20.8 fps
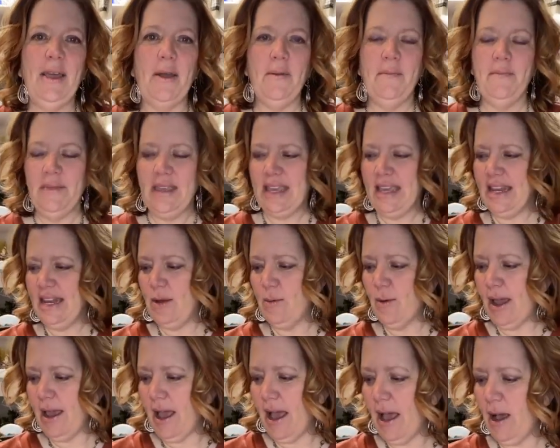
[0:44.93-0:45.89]
So
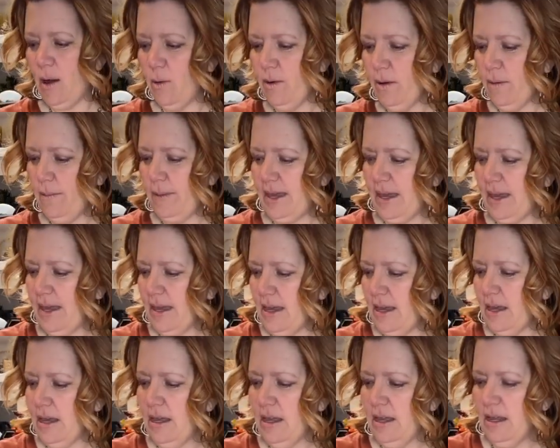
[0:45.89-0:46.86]
anyway, I will
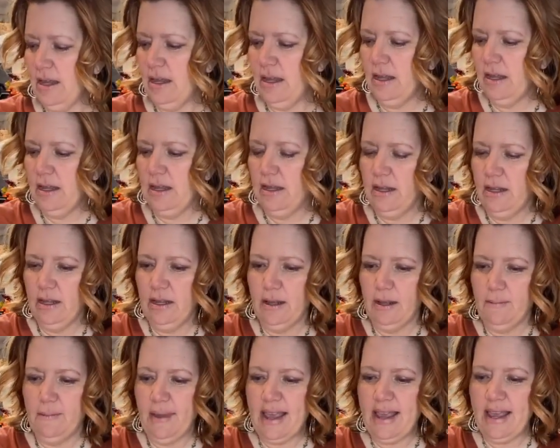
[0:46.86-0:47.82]
be
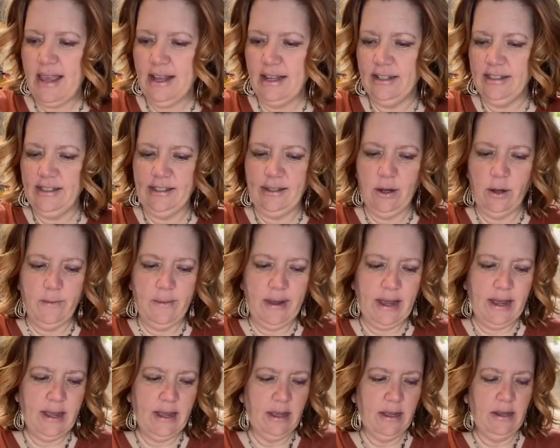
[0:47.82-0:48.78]
making a
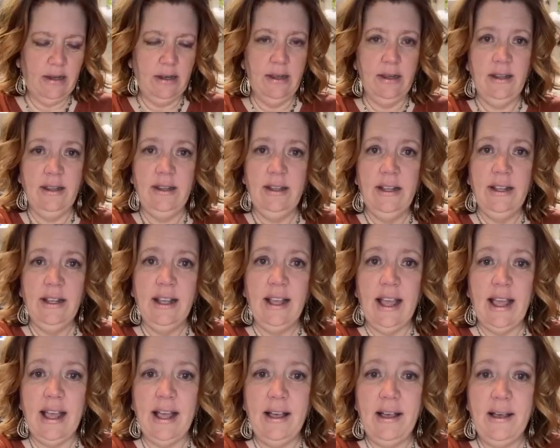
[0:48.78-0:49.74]
snowman.
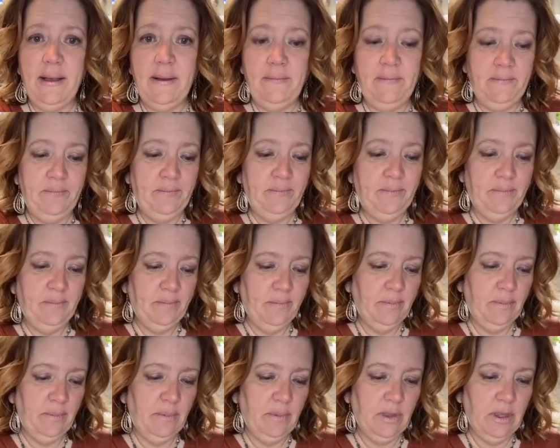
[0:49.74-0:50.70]
I
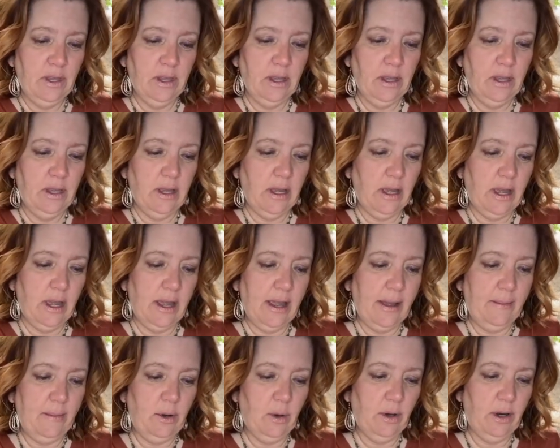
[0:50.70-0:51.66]

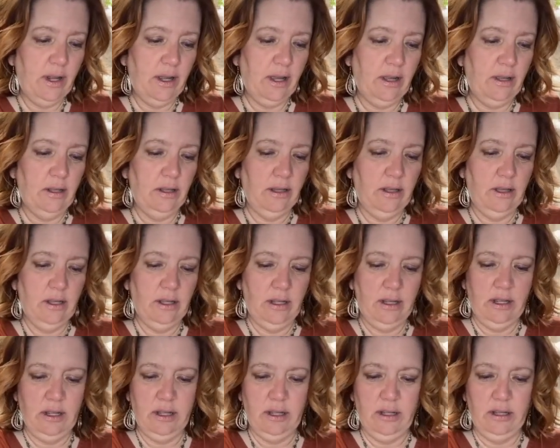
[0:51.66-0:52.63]
am going to
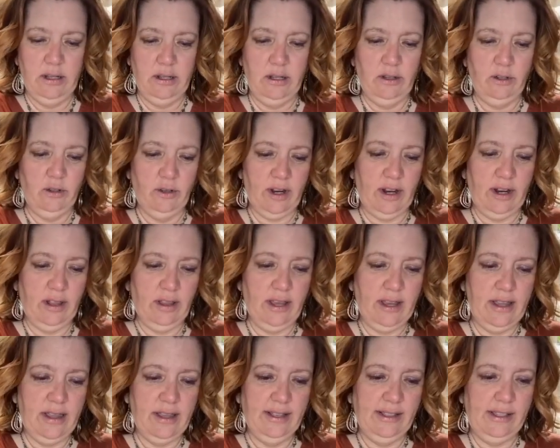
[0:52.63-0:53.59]
try to
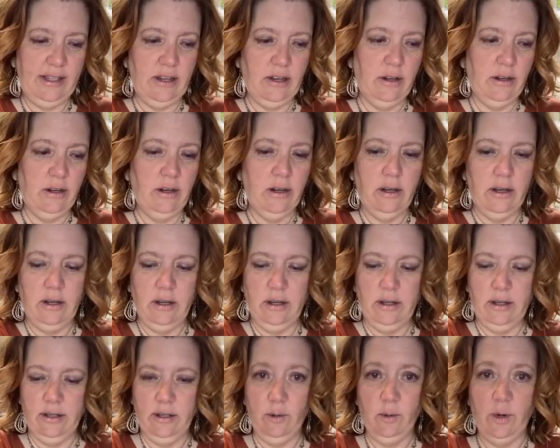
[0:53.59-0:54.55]
lay this here
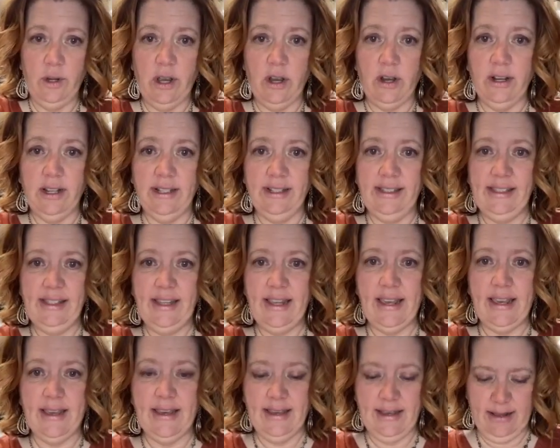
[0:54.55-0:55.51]
where y'all can
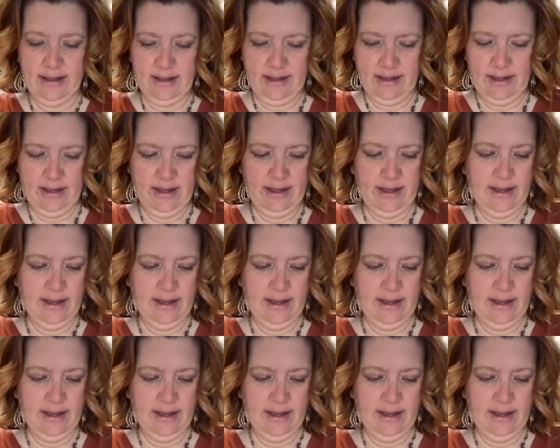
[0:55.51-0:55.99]
see it.